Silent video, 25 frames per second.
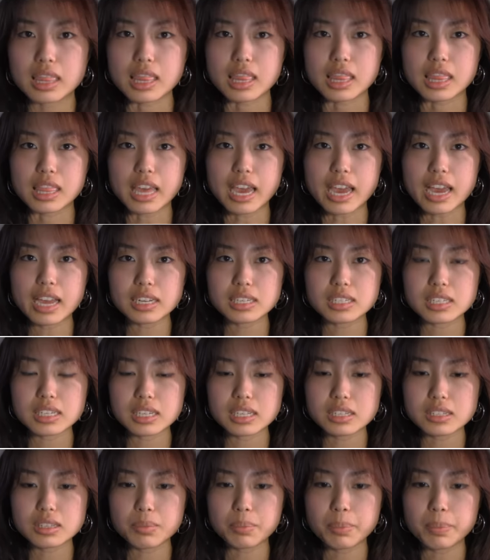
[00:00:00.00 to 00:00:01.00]
That
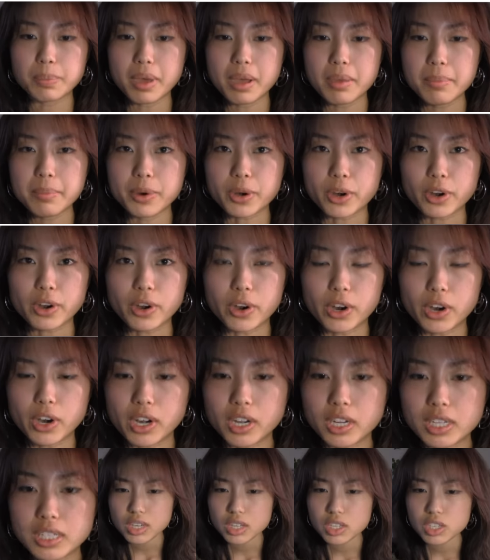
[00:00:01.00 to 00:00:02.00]
is a
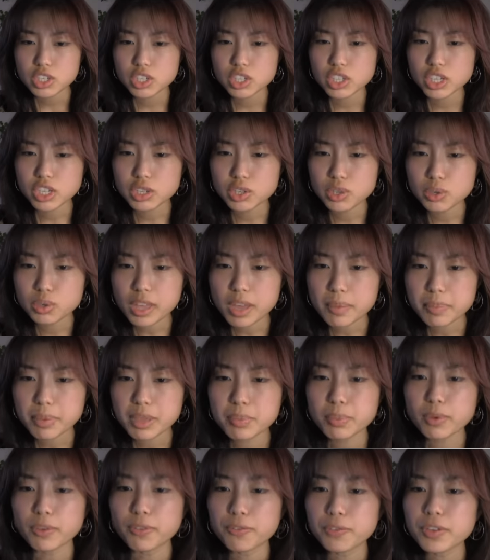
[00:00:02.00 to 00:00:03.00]
bummer. She knew that
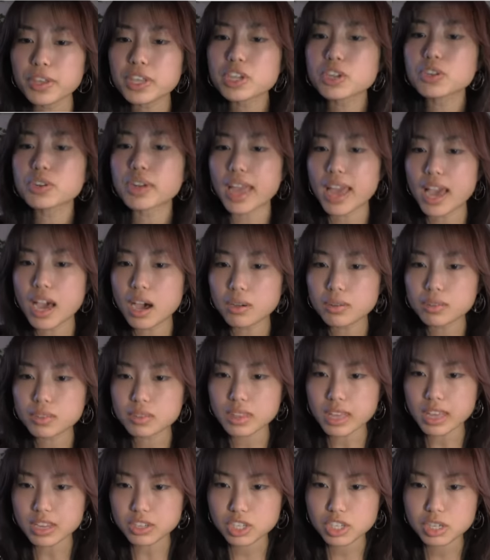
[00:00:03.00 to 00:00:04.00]
people figured out
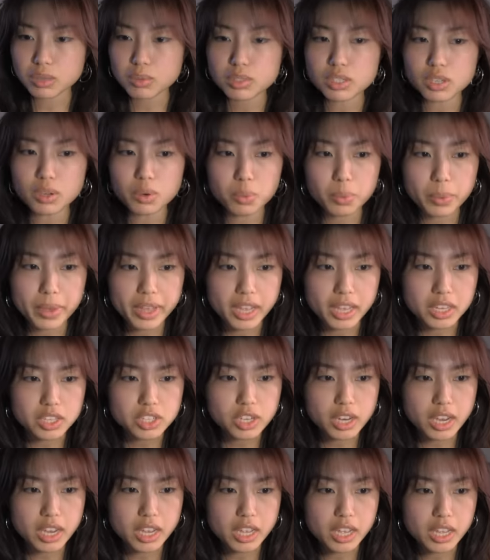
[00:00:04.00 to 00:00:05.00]
that she was a
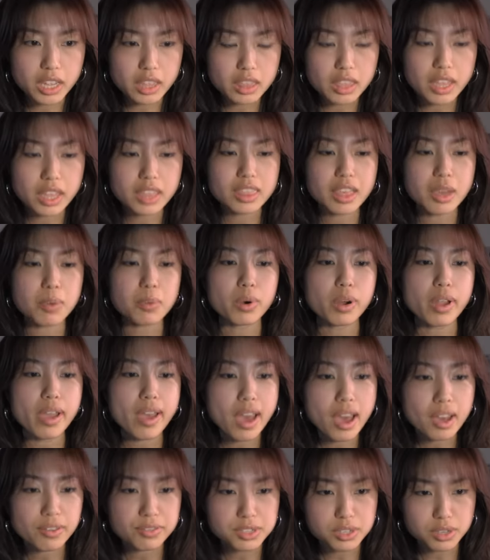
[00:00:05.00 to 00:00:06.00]
witch and that they were
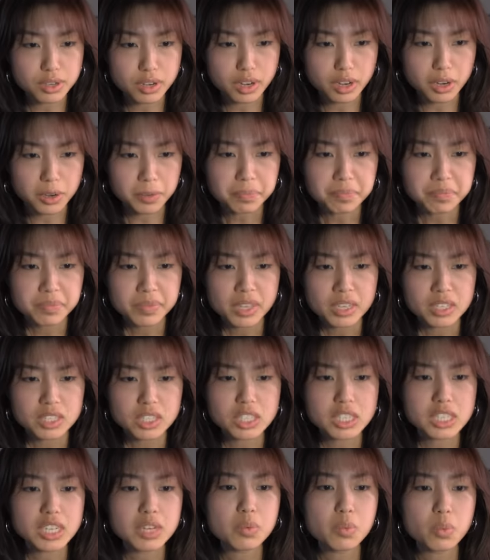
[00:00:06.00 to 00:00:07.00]
after her.
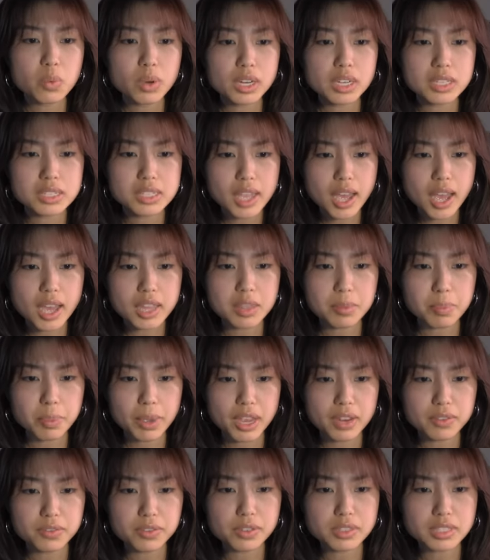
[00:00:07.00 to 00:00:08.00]
She didn't want to die the
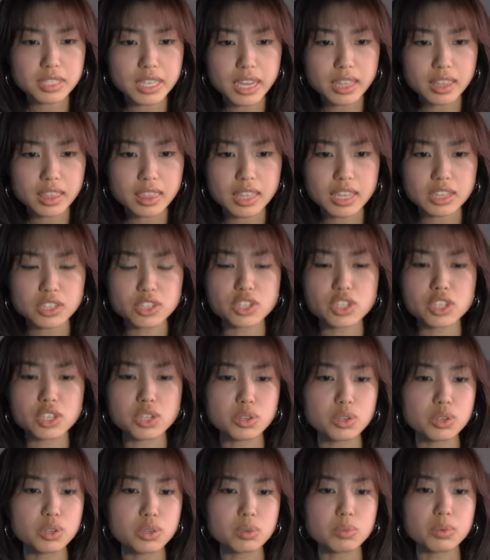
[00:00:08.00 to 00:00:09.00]
painful death that she
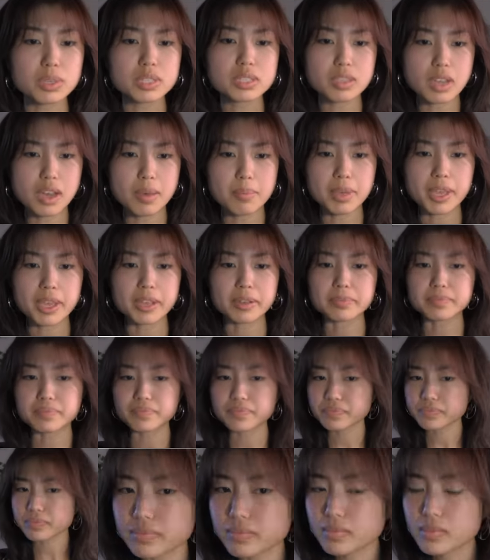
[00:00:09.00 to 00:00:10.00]
knew was coming.
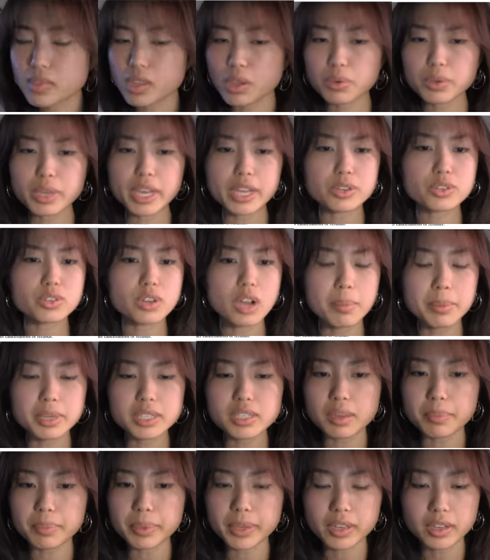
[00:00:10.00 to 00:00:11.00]
Okay, trauma
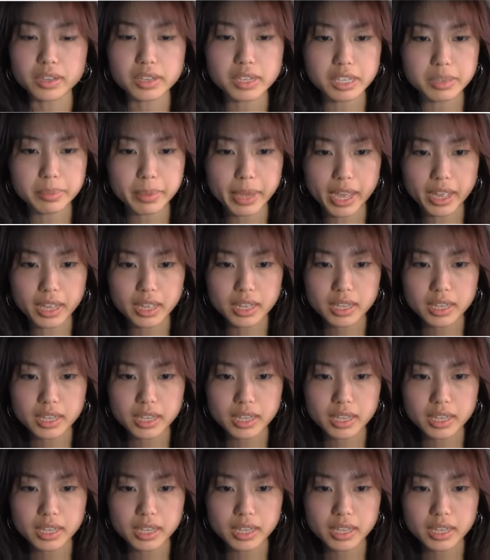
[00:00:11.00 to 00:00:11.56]
dumping on eBay.